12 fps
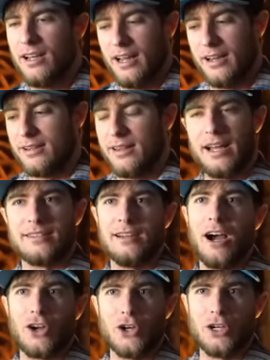and that's
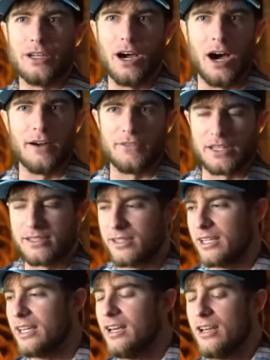not good,
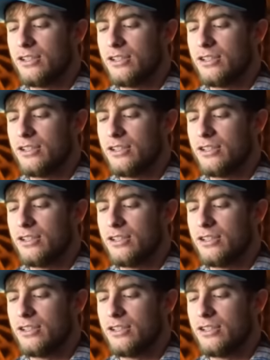obviously.